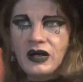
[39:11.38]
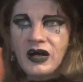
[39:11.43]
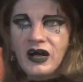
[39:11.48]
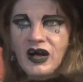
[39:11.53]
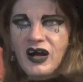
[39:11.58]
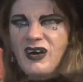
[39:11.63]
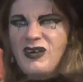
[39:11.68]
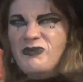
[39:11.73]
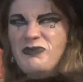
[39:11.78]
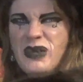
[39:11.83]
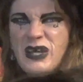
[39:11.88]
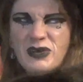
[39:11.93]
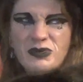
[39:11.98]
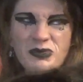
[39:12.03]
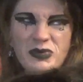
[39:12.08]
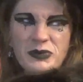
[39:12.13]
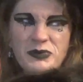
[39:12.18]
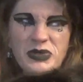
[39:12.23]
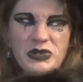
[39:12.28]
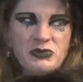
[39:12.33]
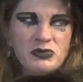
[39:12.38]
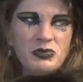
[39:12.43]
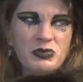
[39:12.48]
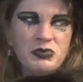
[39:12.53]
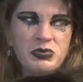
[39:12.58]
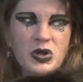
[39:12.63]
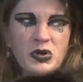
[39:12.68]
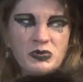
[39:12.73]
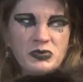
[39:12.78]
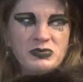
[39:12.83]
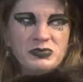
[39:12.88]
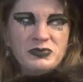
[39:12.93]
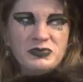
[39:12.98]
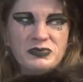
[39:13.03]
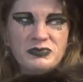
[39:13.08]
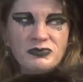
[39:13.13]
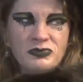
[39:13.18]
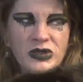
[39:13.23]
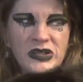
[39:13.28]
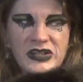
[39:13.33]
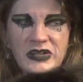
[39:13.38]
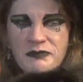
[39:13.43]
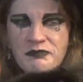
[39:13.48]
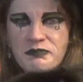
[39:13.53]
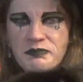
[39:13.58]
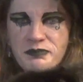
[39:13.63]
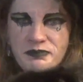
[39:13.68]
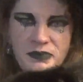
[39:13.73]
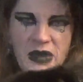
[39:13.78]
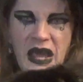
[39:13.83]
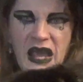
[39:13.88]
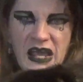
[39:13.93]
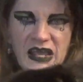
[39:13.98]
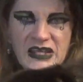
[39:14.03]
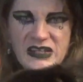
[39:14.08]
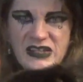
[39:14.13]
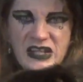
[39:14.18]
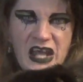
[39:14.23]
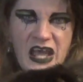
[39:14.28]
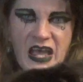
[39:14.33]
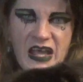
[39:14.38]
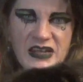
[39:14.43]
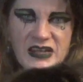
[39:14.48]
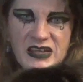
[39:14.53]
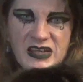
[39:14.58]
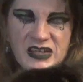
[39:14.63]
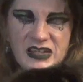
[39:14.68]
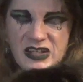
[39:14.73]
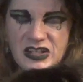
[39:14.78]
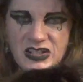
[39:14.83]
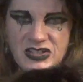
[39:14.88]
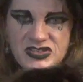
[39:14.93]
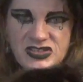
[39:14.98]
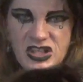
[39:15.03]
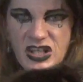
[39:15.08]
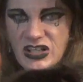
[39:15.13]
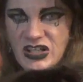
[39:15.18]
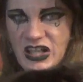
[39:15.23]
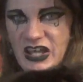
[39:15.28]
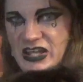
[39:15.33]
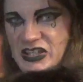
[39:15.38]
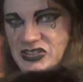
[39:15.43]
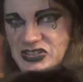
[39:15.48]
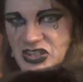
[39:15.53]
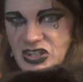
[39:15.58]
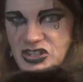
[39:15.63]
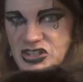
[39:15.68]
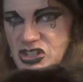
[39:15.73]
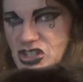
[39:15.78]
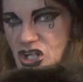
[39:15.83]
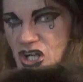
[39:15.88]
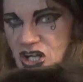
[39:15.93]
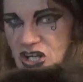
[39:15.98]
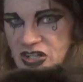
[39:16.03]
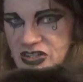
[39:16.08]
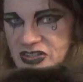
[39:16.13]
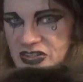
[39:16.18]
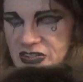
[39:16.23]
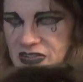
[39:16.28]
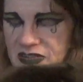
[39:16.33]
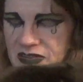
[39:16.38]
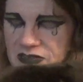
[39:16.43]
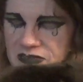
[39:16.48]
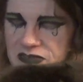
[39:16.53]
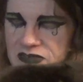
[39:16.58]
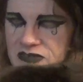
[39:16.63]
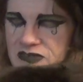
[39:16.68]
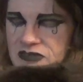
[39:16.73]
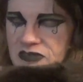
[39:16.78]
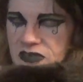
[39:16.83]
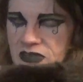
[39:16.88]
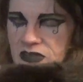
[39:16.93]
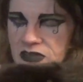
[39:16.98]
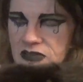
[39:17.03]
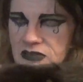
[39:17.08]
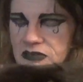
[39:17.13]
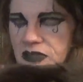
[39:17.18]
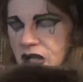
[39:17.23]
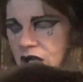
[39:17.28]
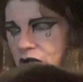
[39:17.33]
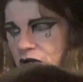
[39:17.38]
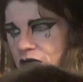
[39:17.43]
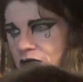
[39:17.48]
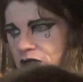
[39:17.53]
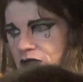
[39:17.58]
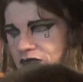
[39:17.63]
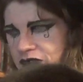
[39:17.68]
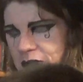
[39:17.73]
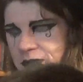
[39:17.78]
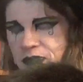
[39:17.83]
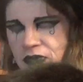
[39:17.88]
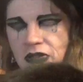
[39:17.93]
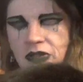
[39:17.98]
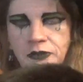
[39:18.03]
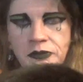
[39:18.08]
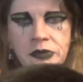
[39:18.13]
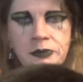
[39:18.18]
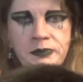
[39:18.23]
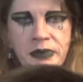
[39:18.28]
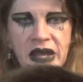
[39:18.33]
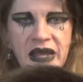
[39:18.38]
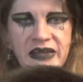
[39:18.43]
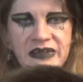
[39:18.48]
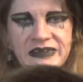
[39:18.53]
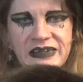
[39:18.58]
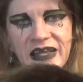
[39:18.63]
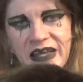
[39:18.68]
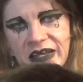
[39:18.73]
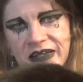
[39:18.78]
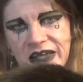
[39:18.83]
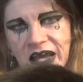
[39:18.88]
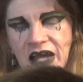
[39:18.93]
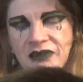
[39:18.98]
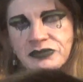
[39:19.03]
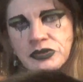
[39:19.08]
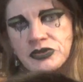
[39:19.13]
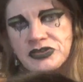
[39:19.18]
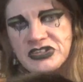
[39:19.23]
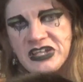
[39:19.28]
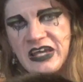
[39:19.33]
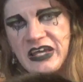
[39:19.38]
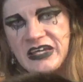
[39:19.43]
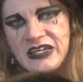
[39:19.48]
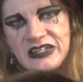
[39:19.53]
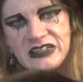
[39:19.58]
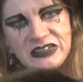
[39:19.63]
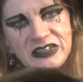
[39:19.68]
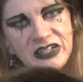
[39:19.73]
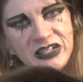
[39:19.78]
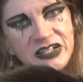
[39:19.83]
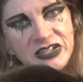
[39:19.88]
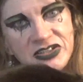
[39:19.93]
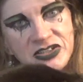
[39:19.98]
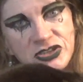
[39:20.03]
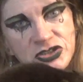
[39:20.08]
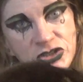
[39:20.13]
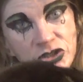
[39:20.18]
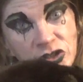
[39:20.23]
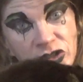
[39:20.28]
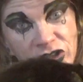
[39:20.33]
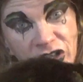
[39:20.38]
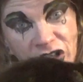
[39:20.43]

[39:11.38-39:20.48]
I'll bet women won't want to bang Ned in his lace shirt. No, they probably would bang Ned after taking lace shirt